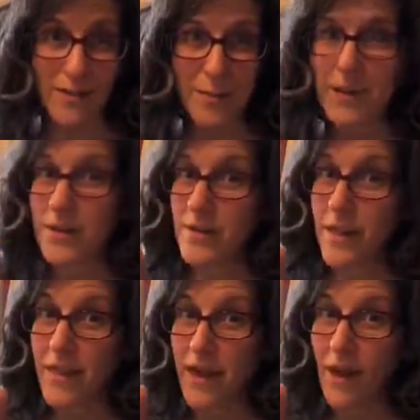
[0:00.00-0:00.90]
But here's the
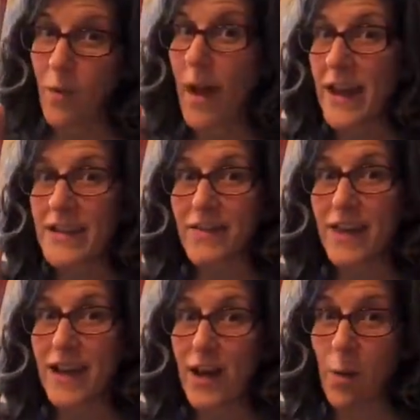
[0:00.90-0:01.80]
thing. Why is it
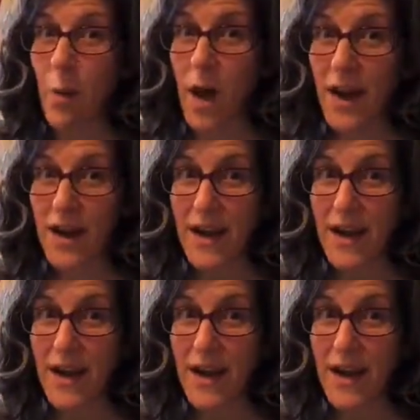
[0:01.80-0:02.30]
rated a 1?